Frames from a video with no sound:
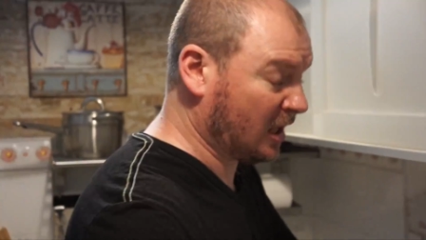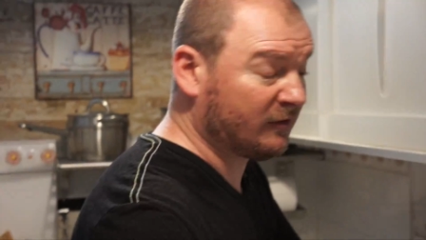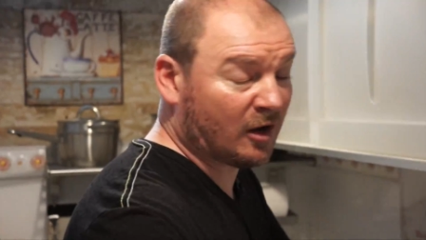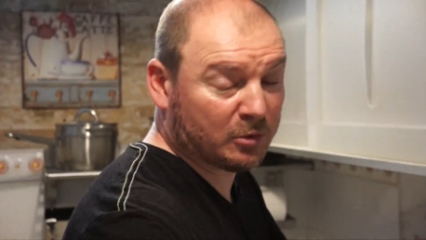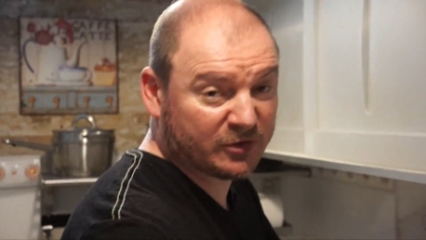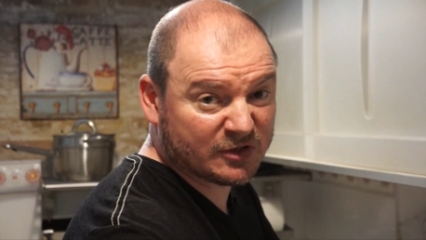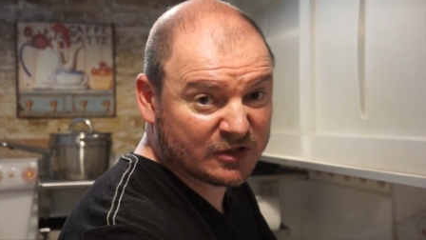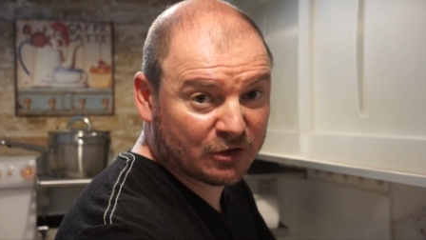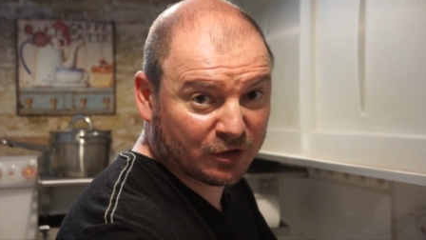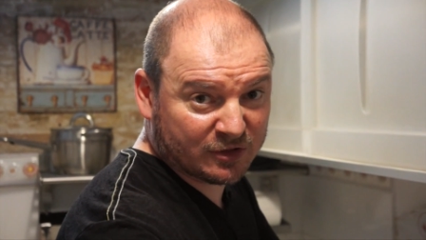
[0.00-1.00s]
If I was a
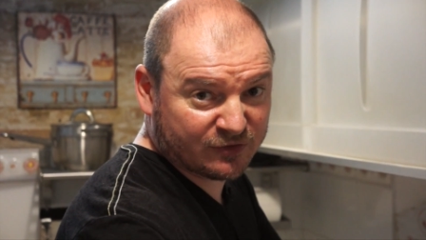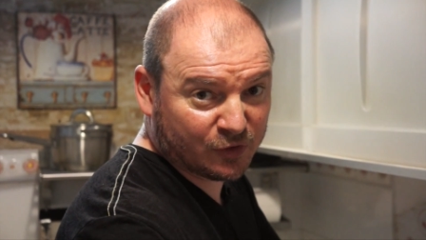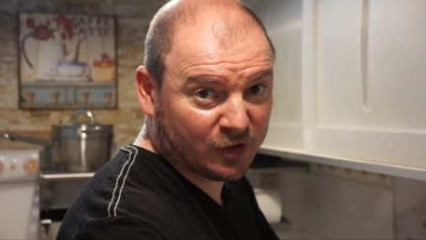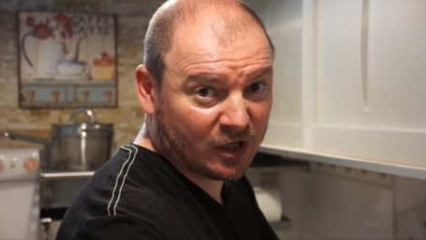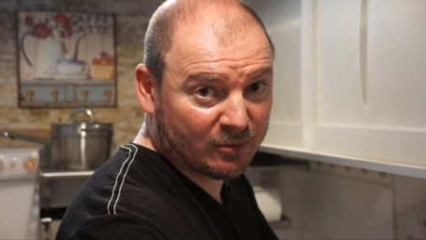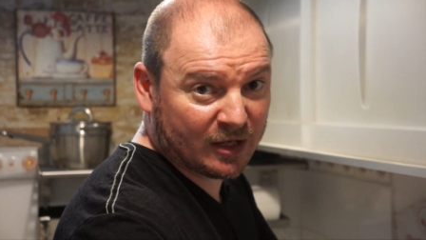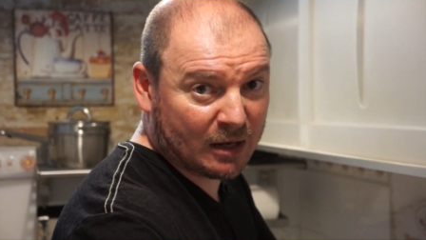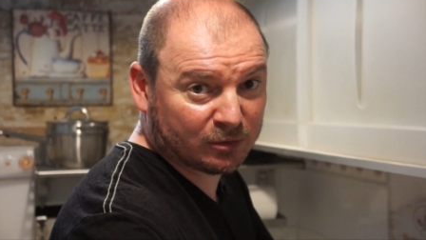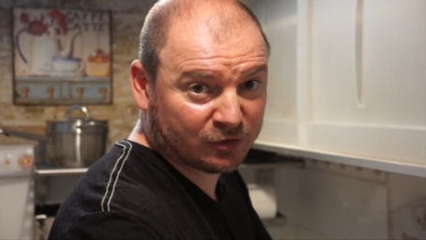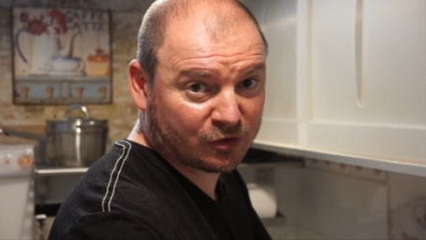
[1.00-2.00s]
serious foodie, I'd be
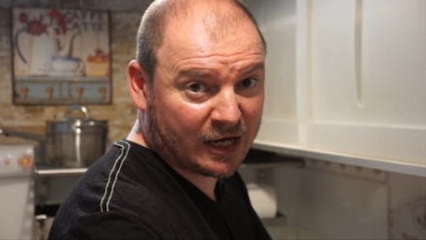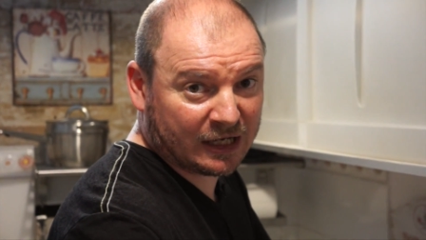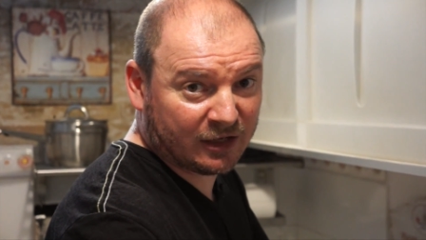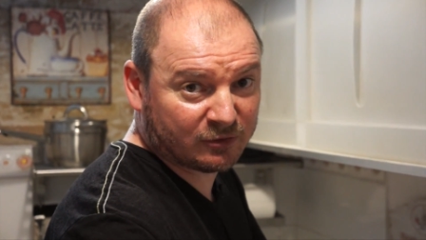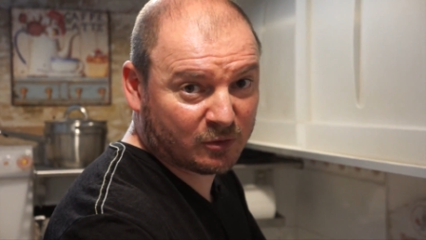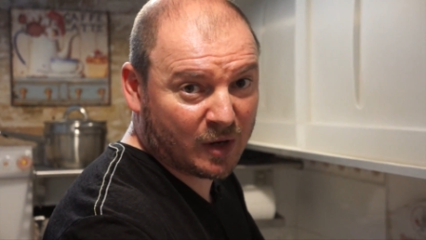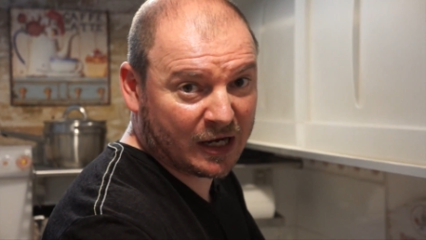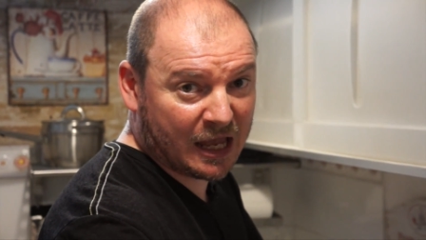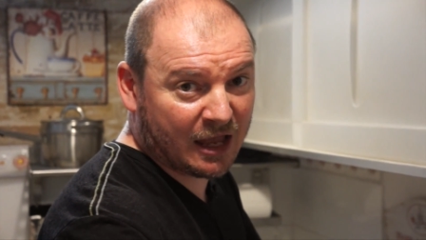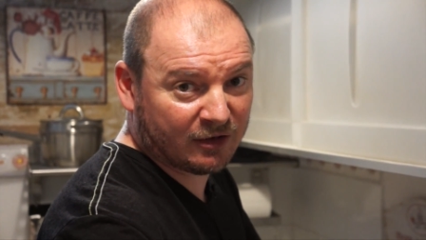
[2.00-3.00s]
able to crack eggs with
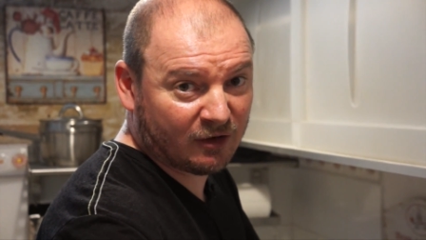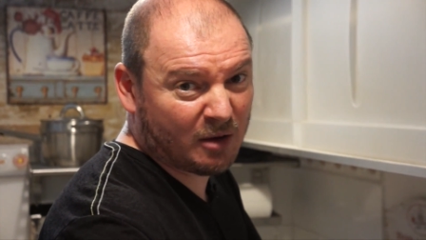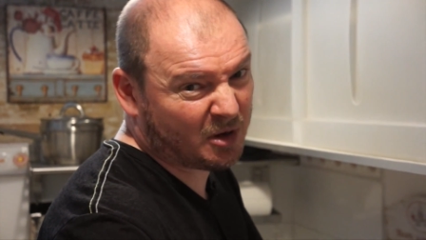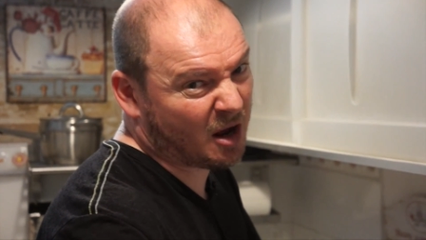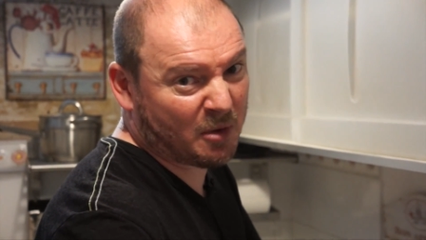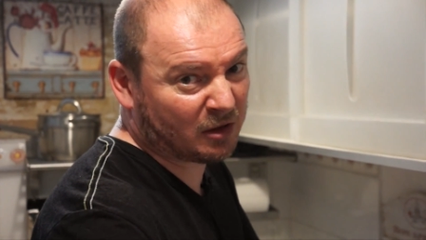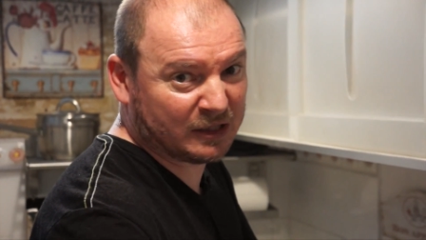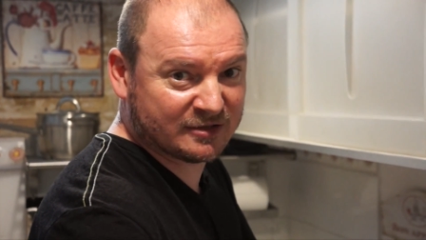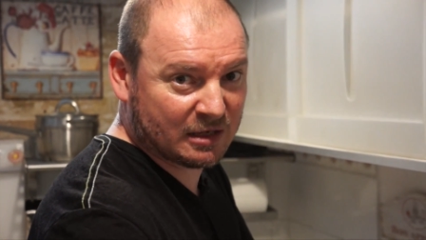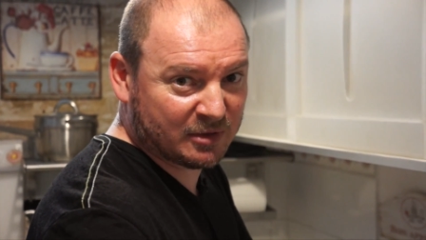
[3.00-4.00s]
one hand, but I'm
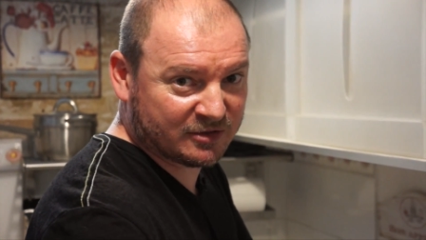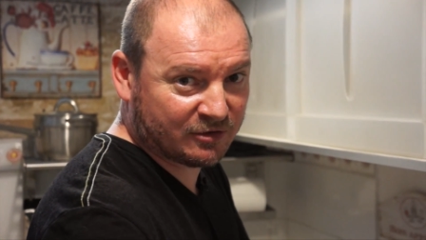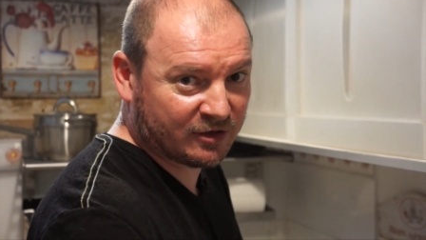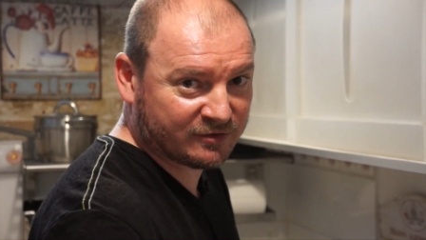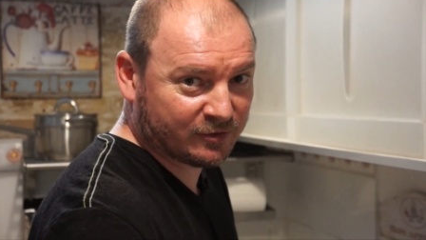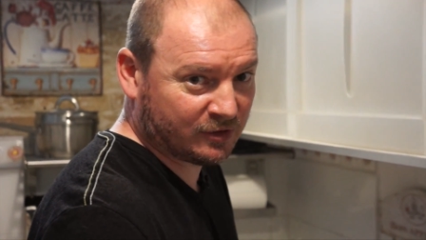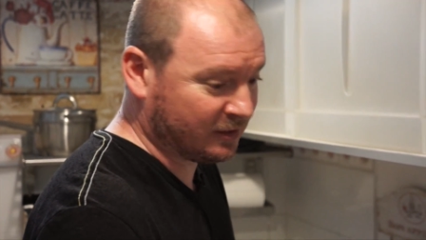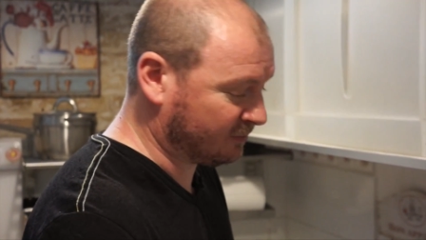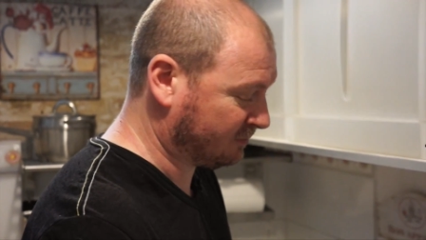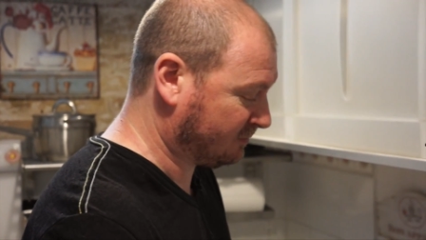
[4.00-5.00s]
only a semi-serious foodie.